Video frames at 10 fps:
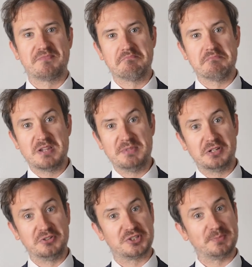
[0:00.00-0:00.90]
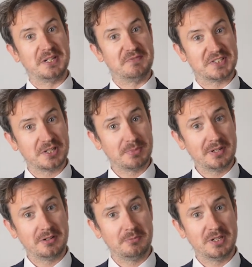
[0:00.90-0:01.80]
maybe you could speed this up a
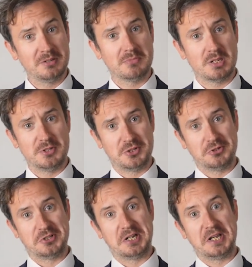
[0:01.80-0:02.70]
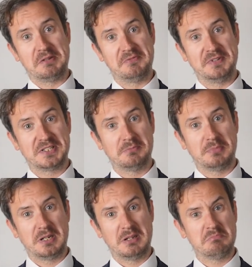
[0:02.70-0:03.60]
little bit, maybe you could delay this a
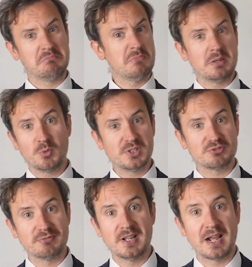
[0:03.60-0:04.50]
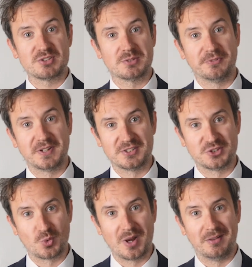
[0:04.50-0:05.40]
bit, and maybe we just re-announce some things
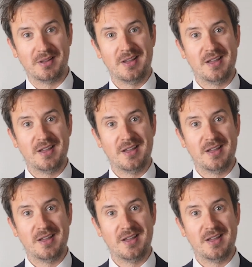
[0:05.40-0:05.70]
as well.